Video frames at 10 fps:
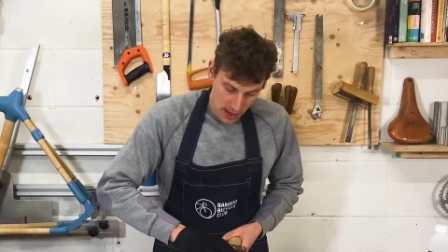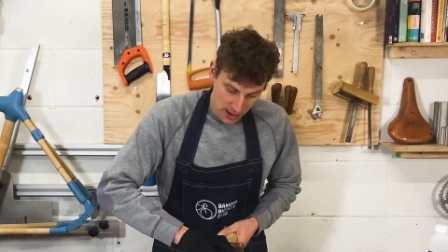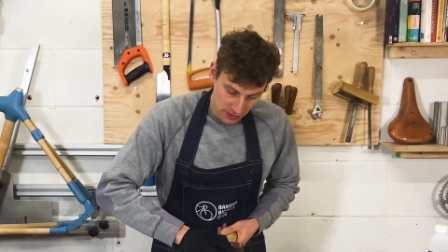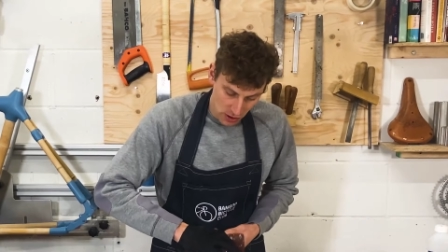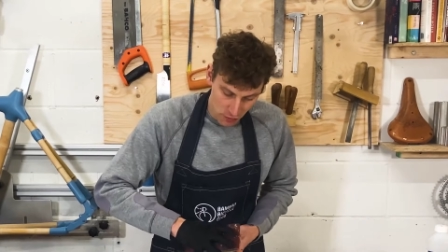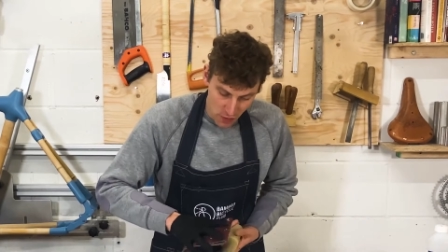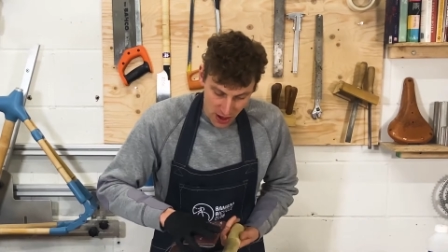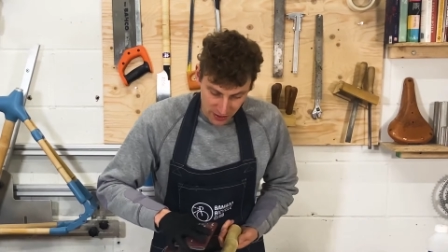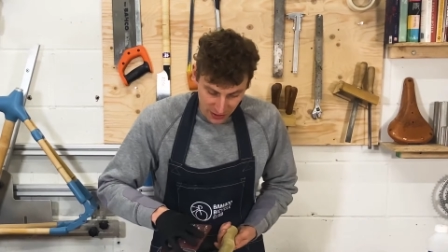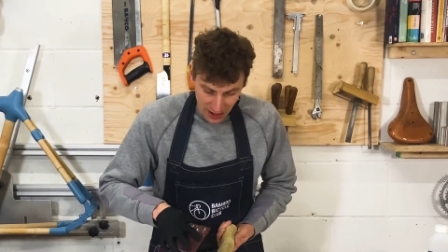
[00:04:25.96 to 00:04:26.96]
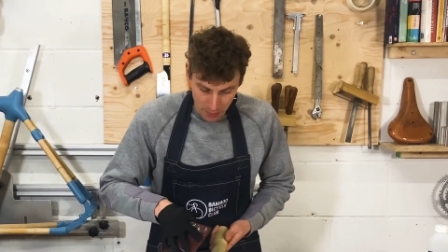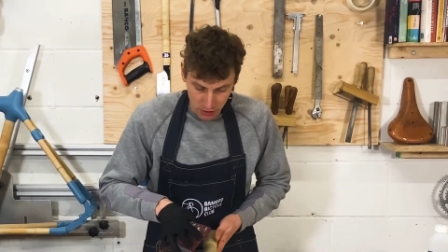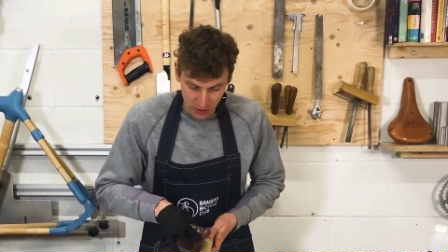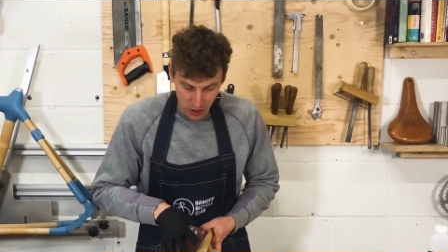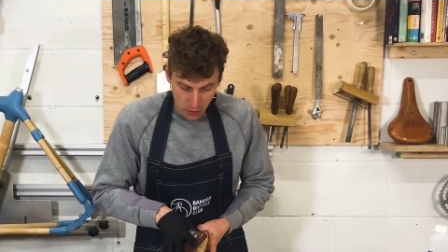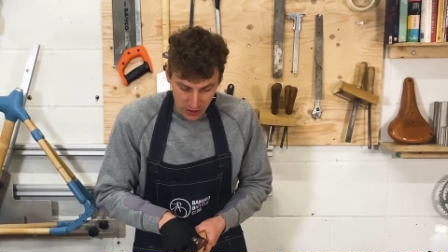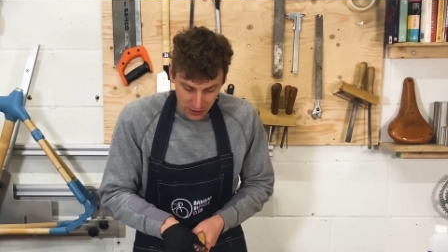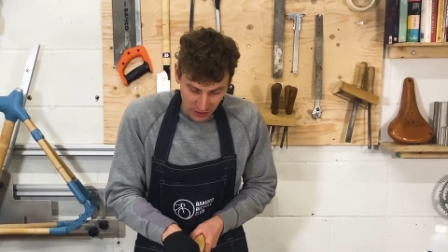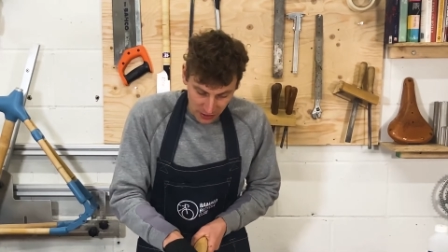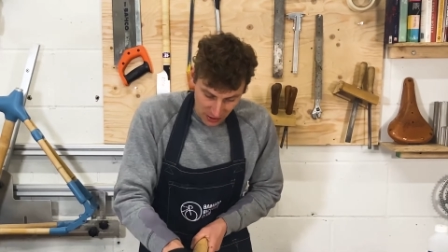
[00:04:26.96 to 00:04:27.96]
So the first step to do is
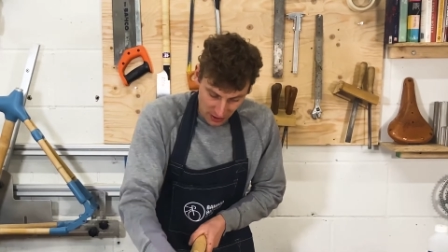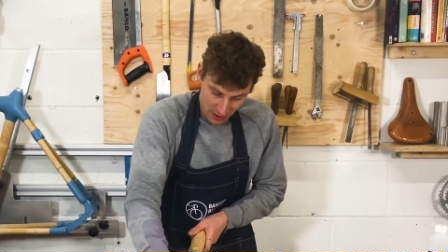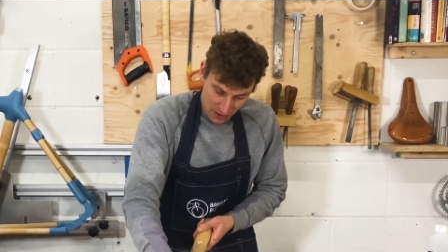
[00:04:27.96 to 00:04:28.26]
just to